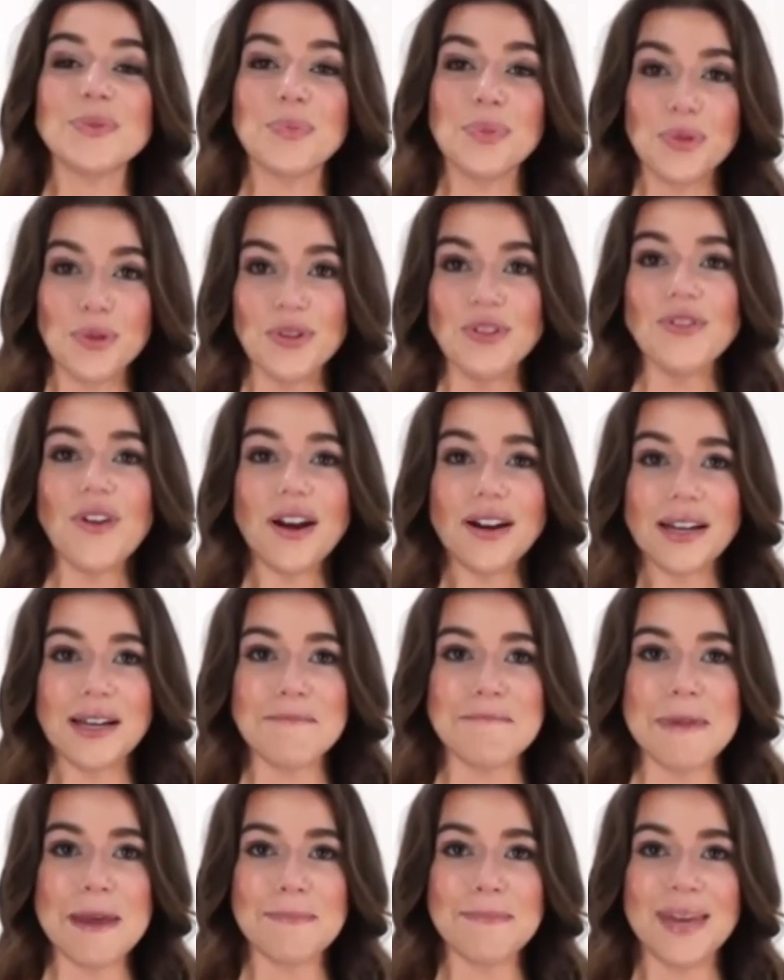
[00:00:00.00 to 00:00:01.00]
As we
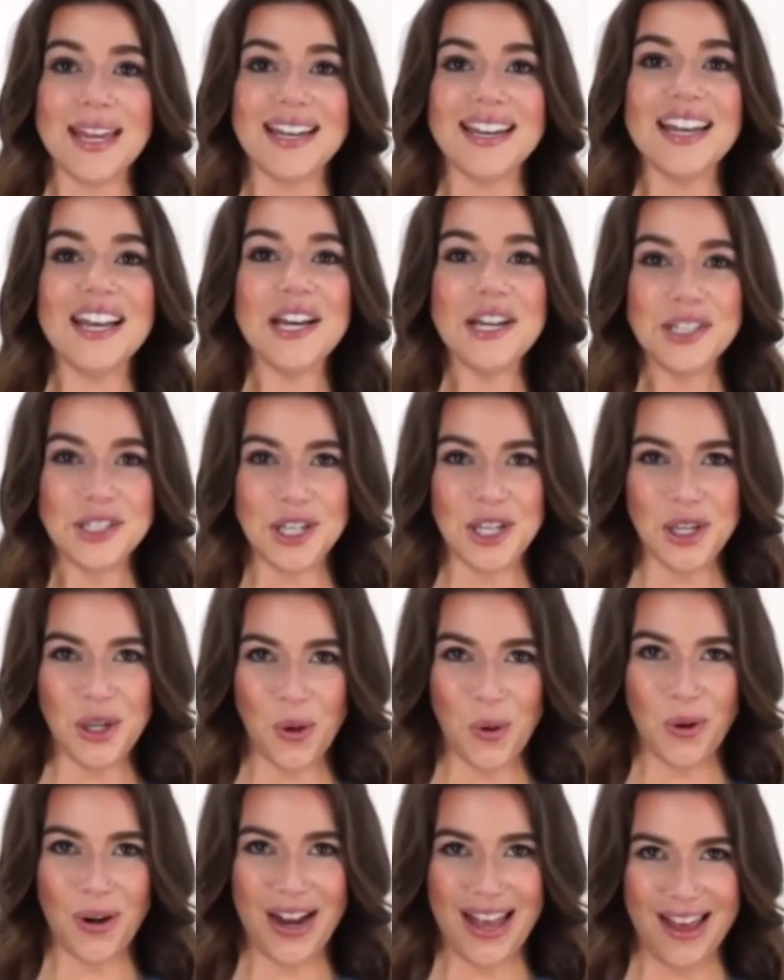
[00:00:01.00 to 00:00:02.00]
all know, the
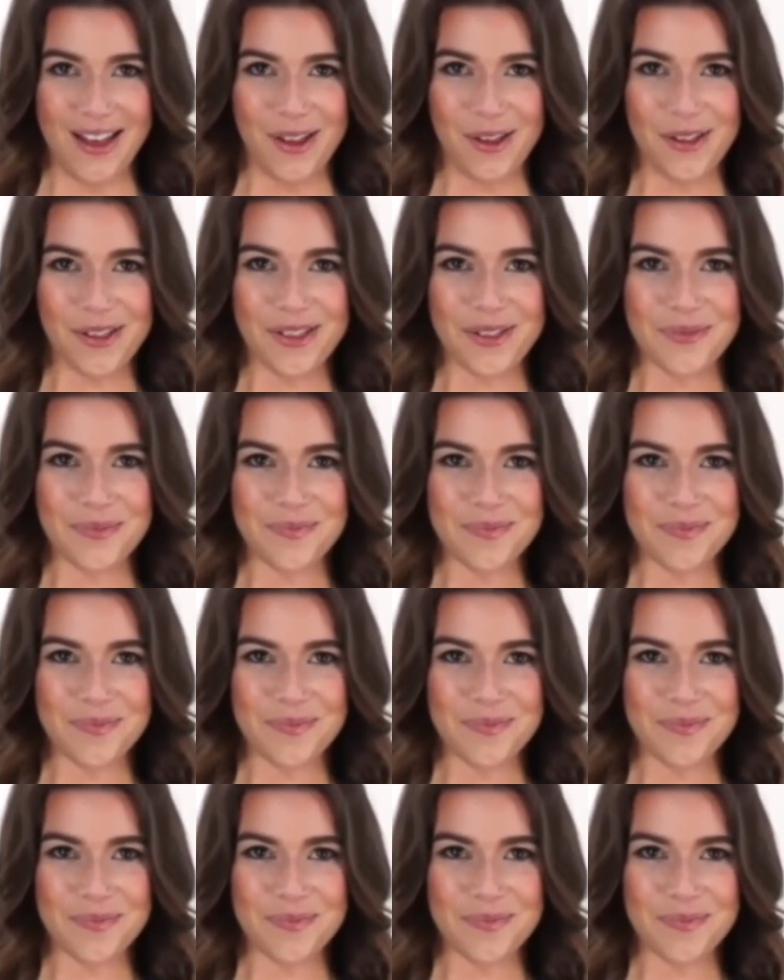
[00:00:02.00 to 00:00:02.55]
first step